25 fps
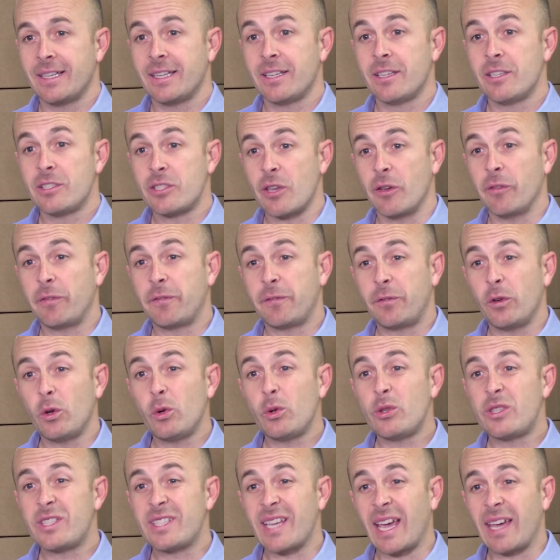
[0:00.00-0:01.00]
So
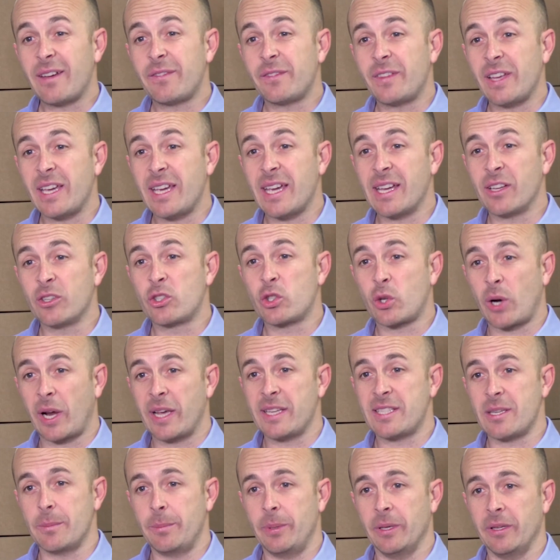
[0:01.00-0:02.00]
food safety and
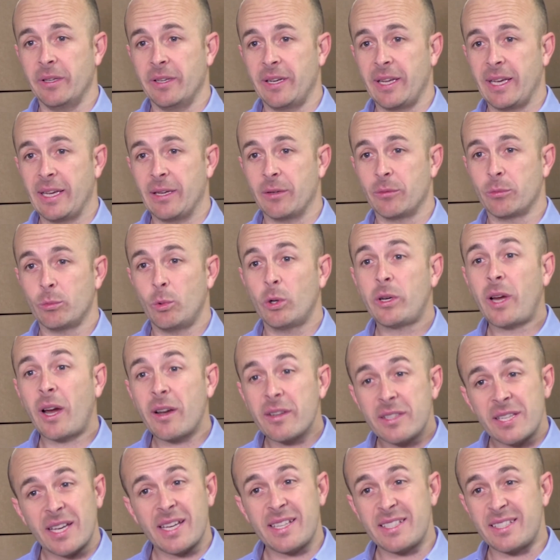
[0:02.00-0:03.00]
traceability. What
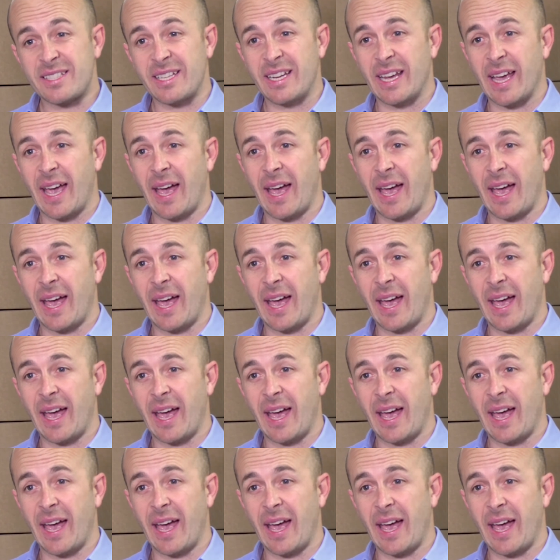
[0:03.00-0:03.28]
guarantees do you